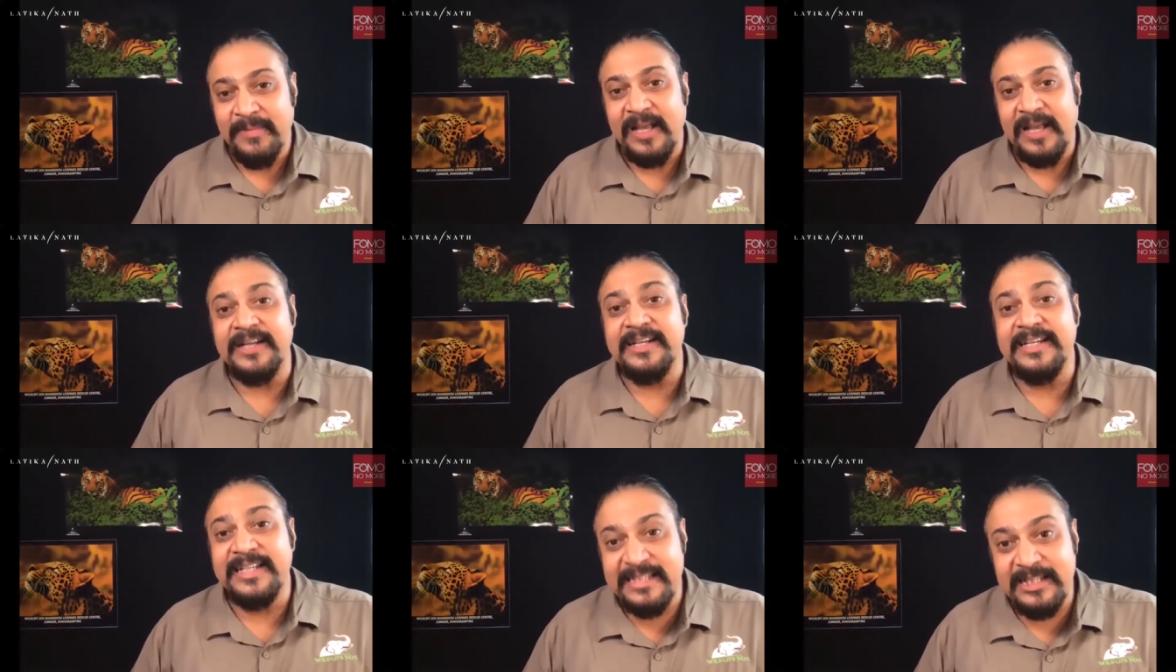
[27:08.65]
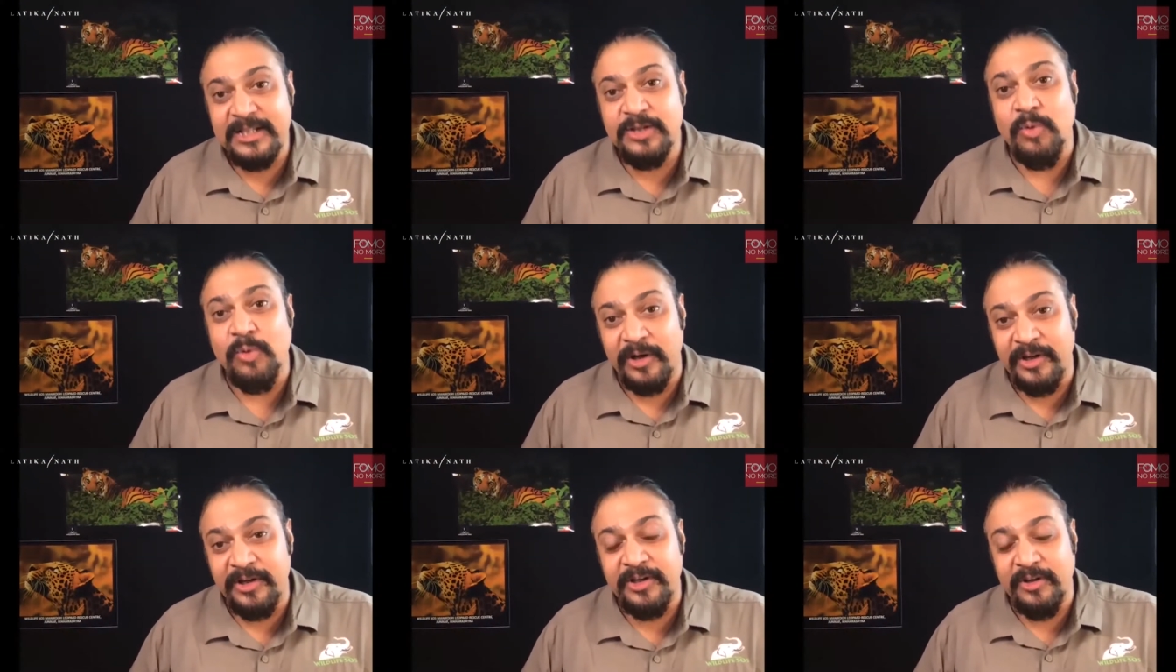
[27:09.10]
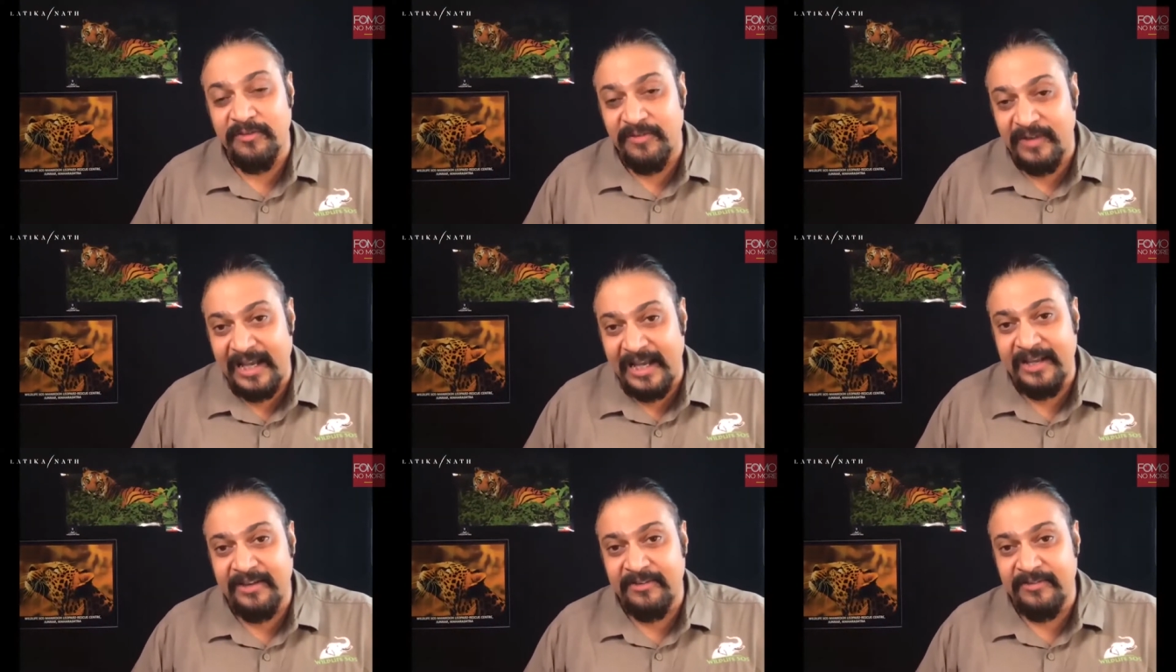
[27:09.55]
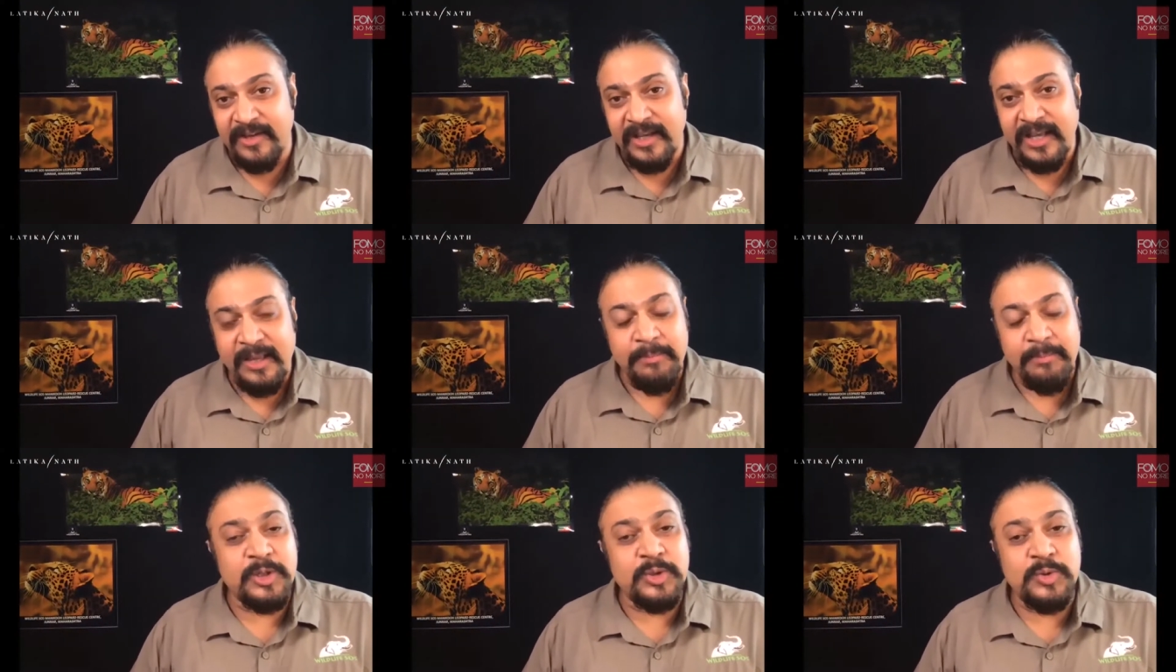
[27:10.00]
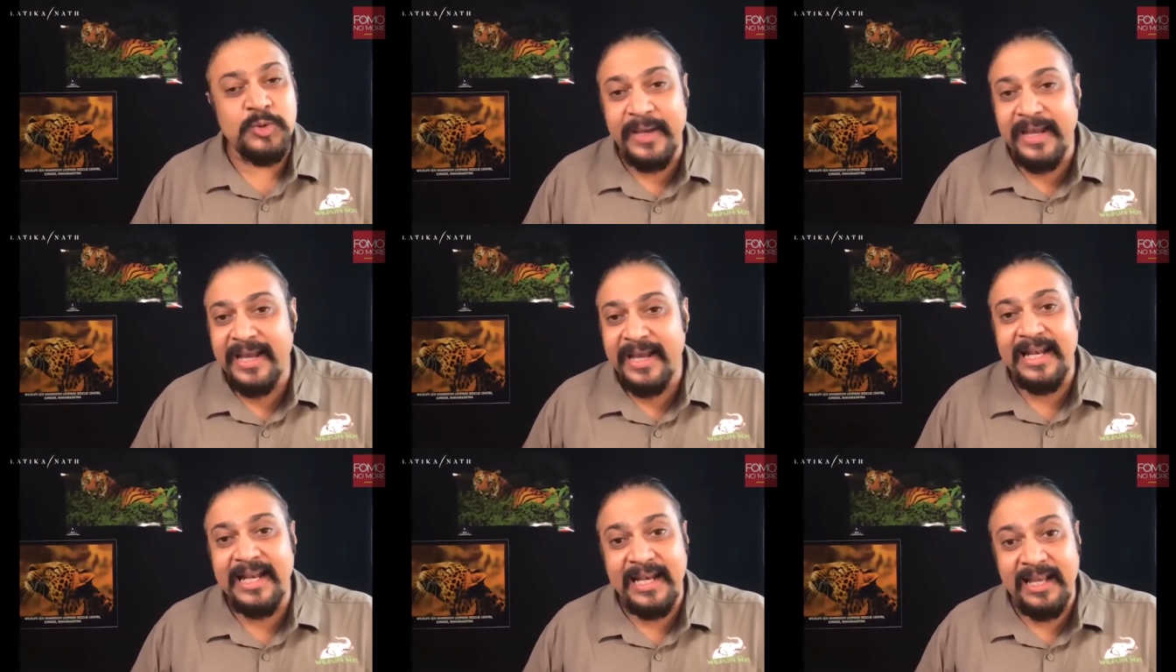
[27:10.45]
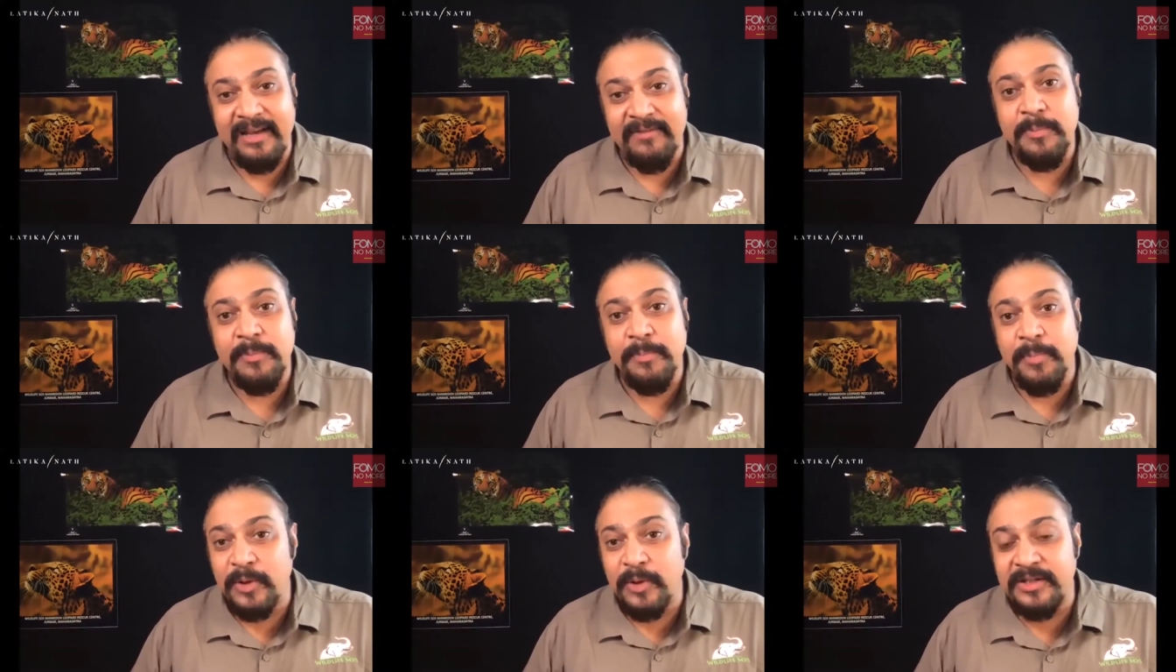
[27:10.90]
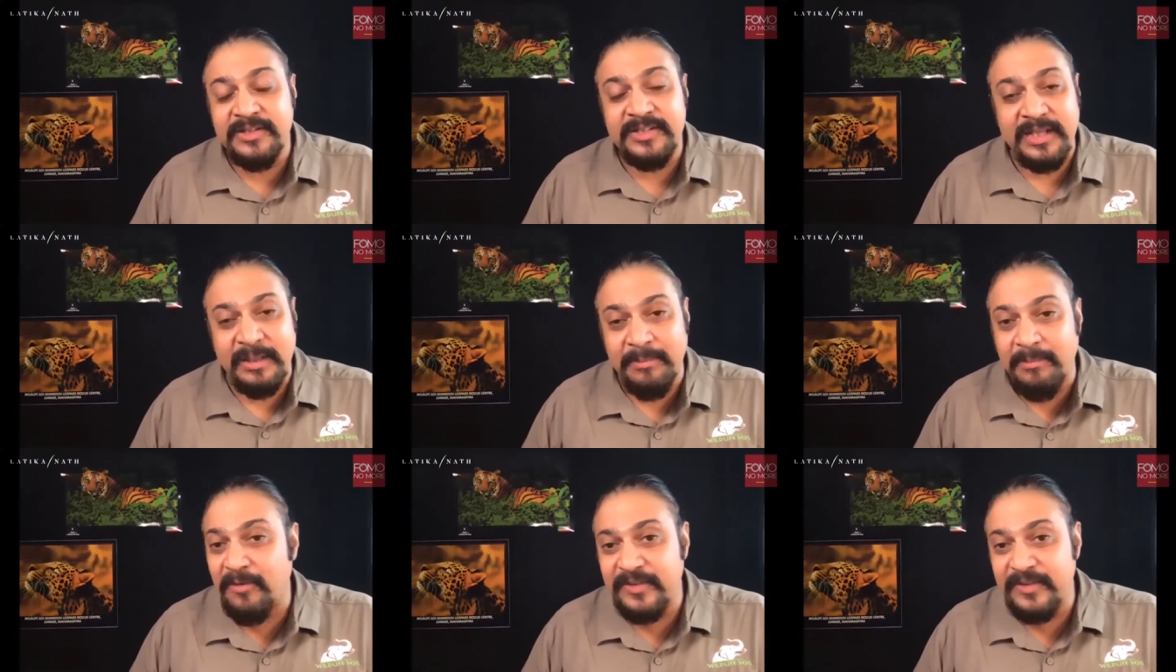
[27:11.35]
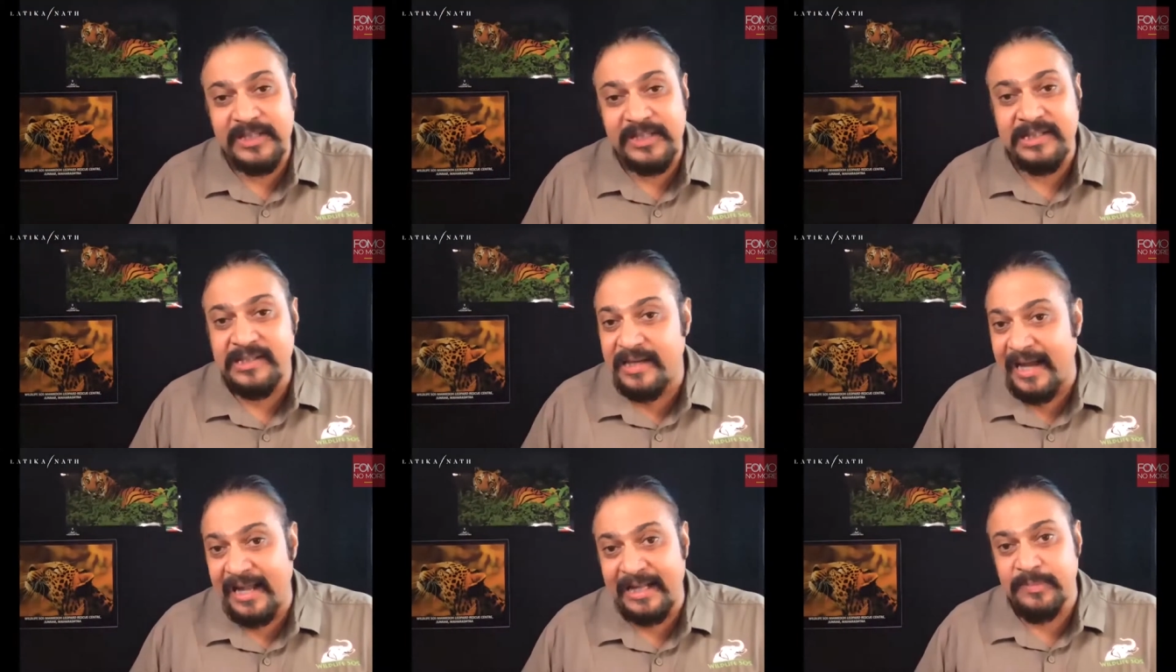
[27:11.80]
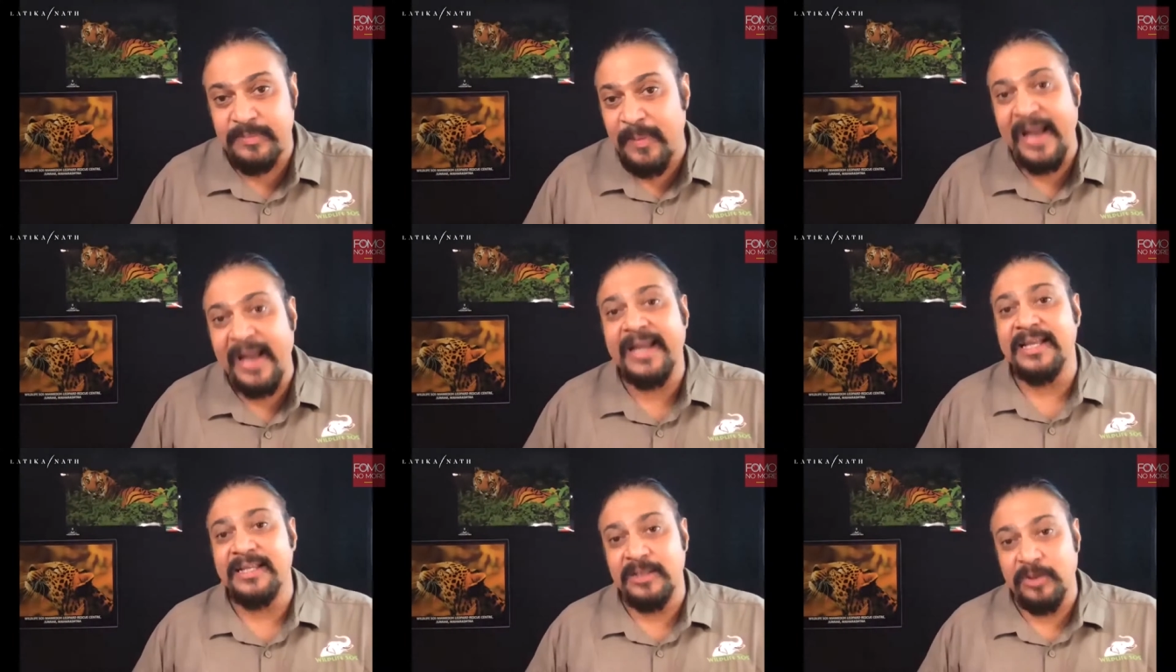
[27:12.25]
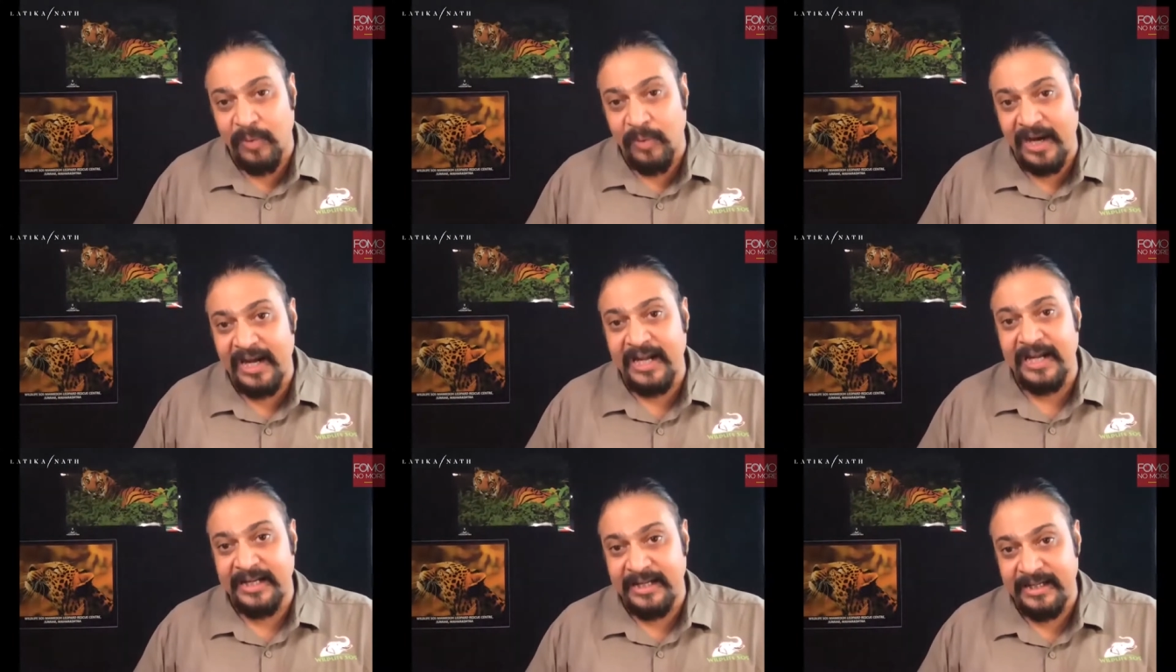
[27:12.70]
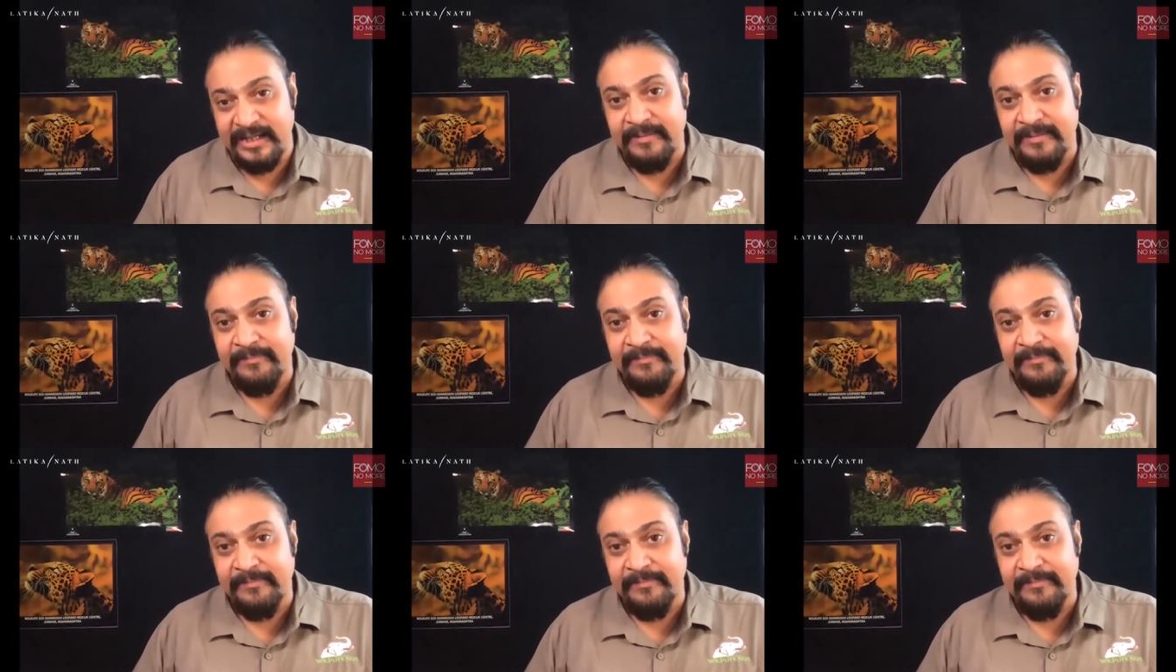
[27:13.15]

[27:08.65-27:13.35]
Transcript: a decent quality of life because we can never put some of these cats back in the wild